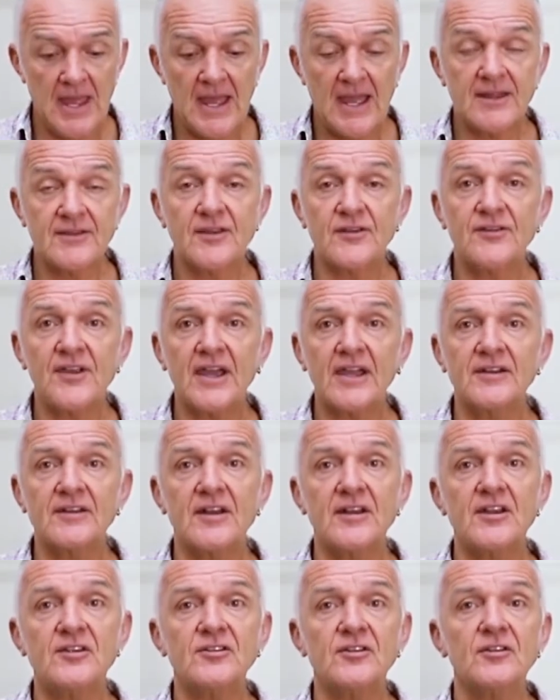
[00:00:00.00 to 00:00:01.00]
In the second
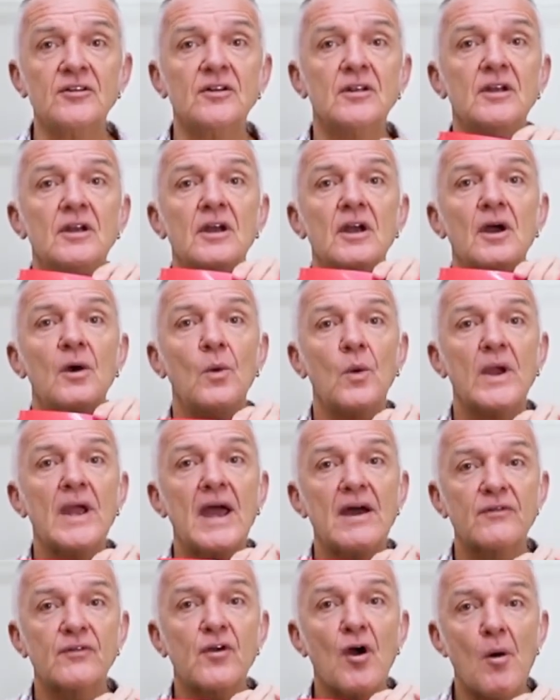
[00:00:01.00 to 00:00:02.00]
edition, we
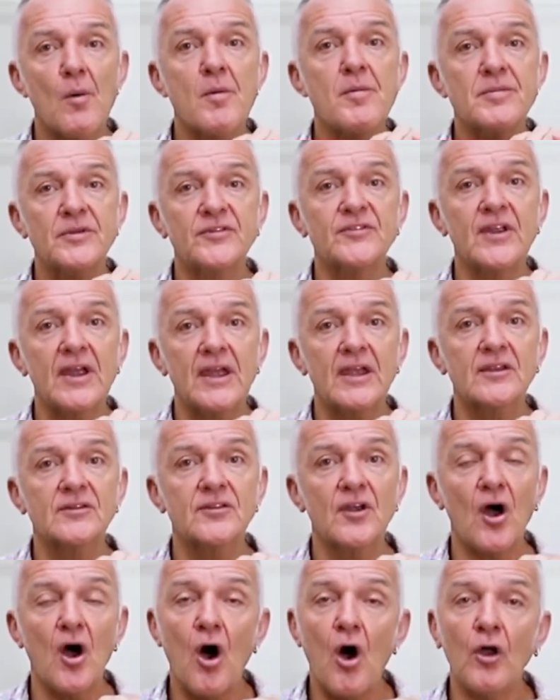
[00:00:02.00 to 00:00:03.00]
have common
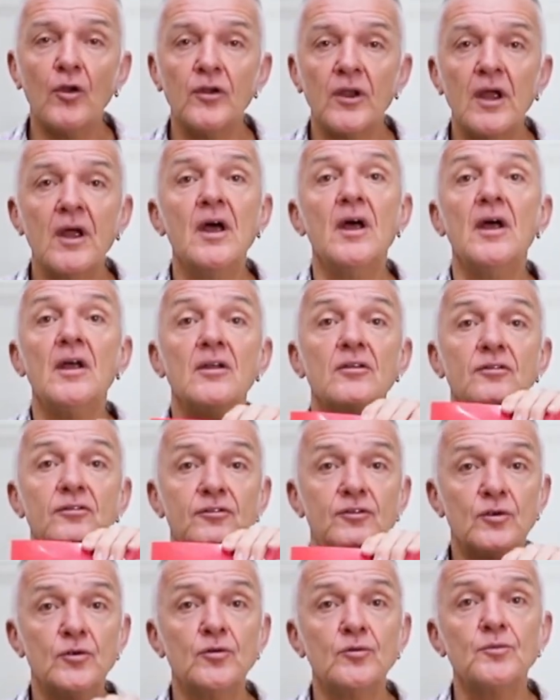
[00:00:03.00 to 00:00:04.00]
mistakes on
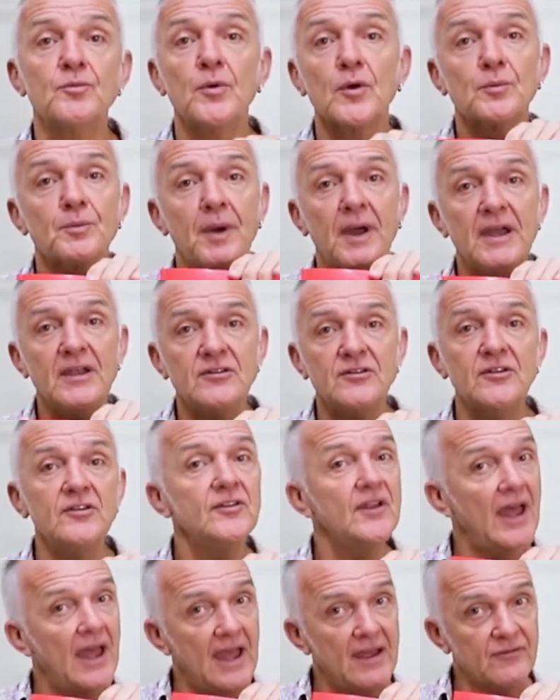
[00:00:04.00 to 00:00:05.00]
student book
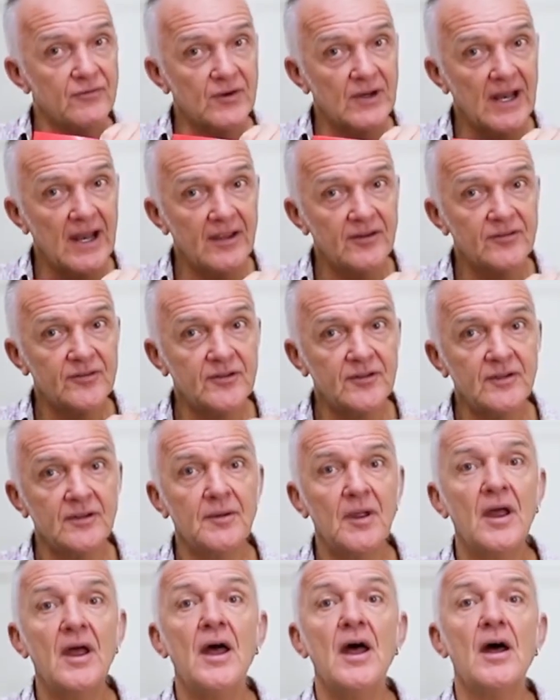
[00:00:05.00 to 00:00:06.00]
pages every lesson,
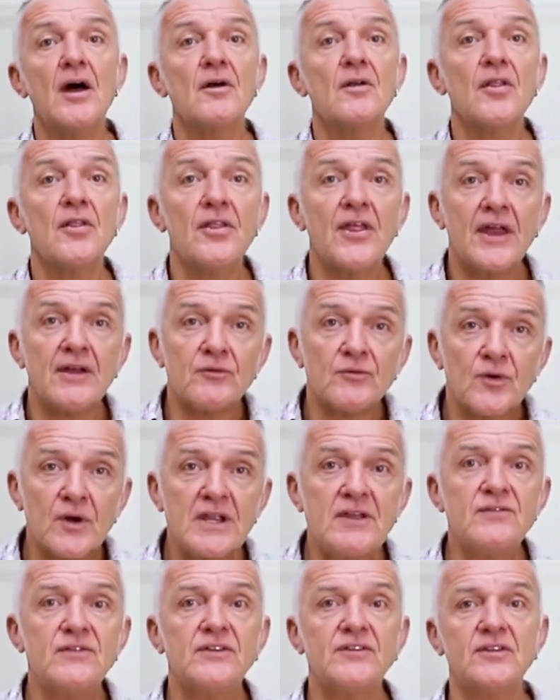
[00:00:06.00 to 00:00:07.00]
then
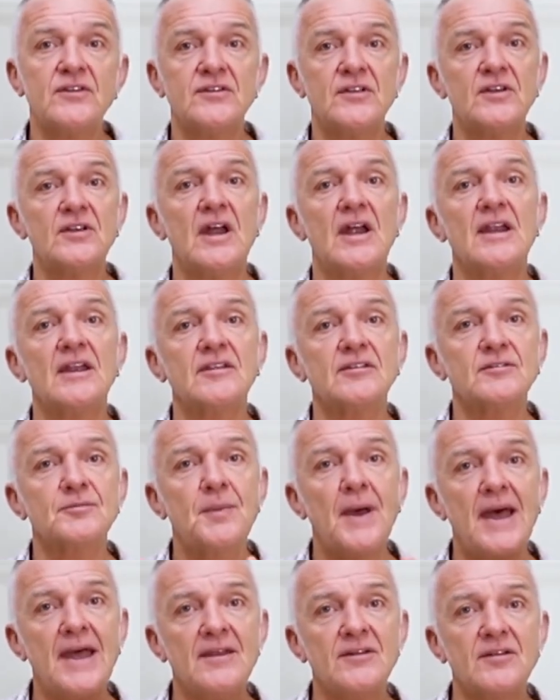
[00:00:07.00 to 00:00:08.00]
revisited and
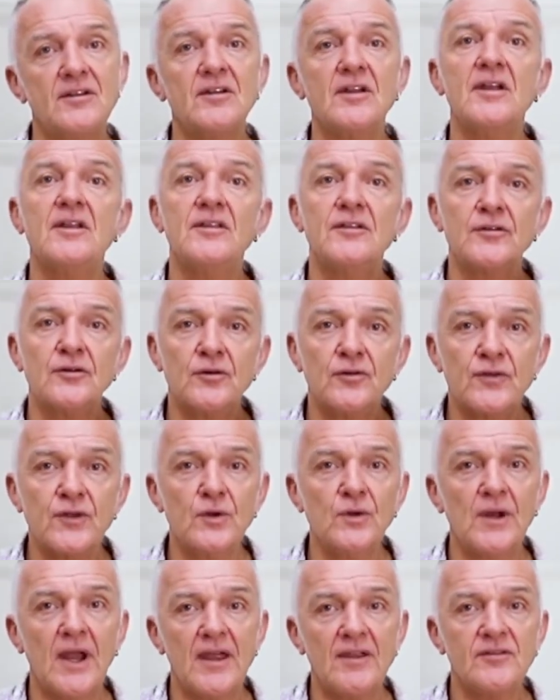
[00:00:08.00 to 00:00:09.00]
expanded in the
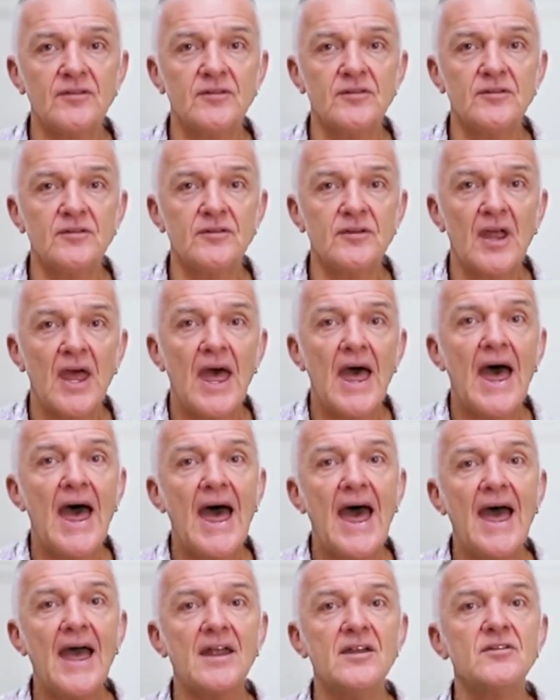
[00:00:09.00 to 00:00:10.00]
review lessons
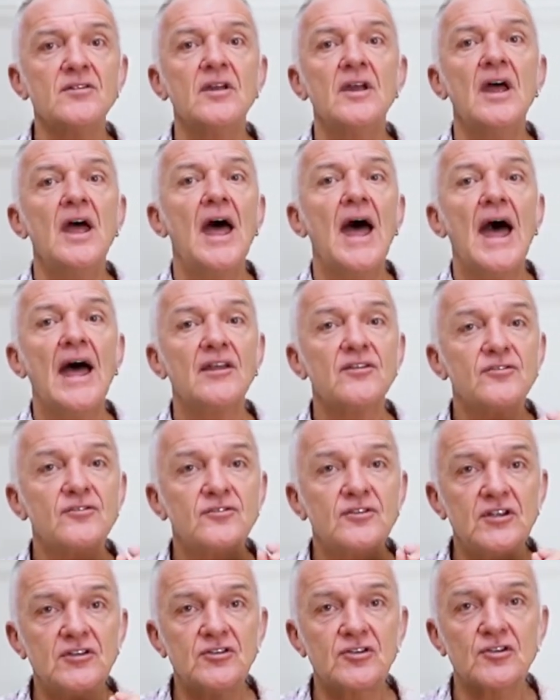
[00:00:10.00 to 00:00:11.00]
and as
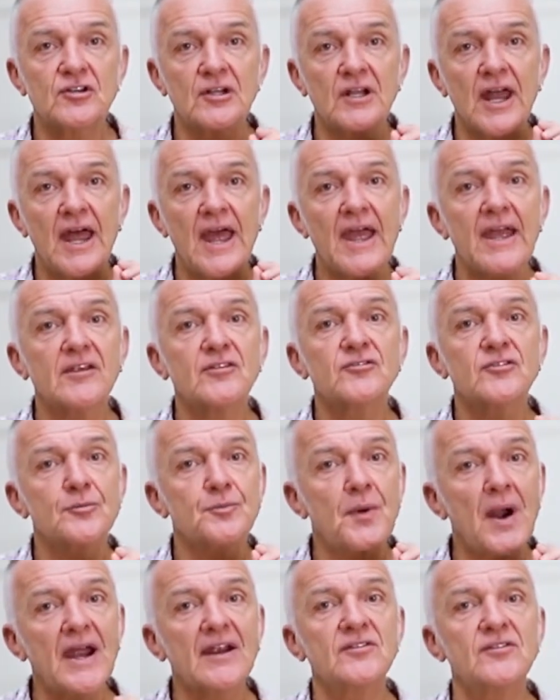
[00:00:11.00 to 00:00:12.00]
digital extra
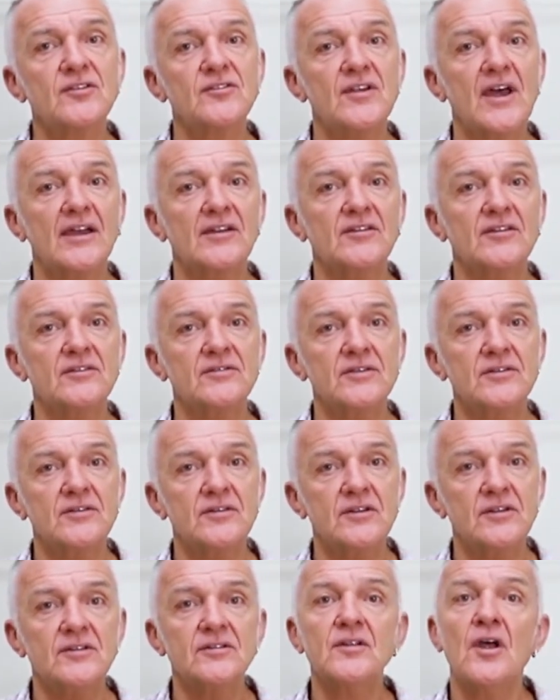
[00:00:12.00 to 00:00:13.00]
practice
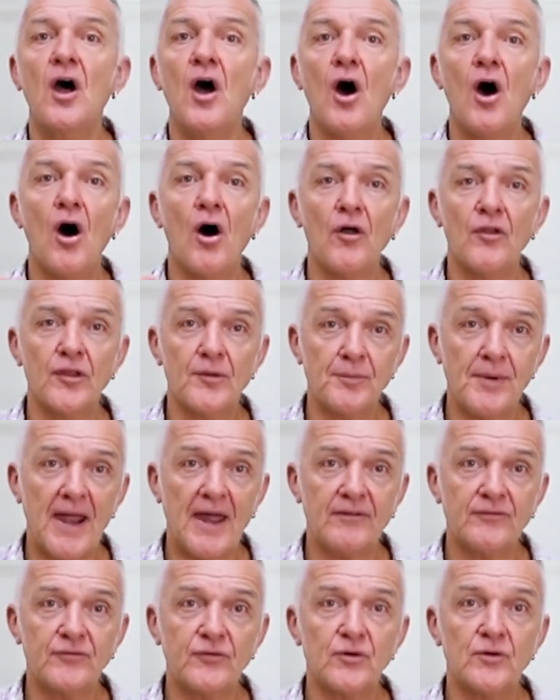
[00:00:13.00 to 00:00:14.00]
activities on the
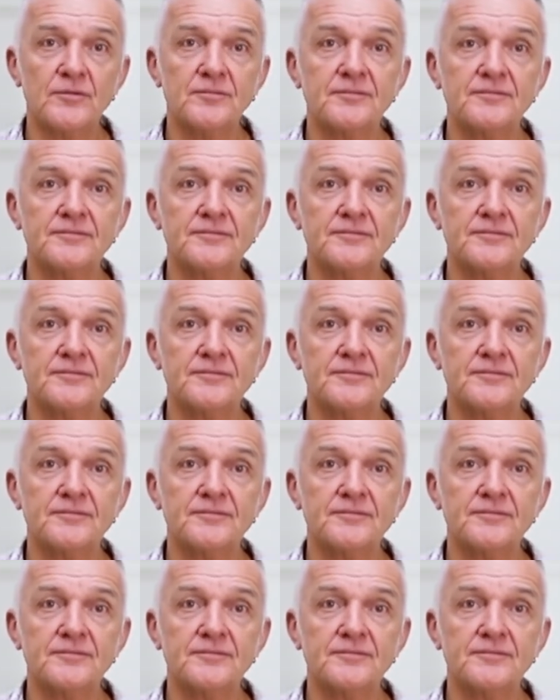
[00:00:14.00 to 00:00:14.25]
platform.